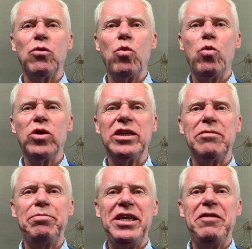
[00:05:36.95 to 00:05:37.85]
would
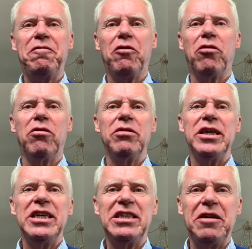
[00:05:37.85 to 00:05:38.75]
it be for
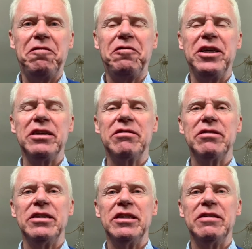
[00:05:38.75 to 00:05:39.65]
a different
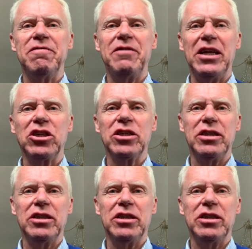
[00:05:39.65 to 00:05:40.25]
venture?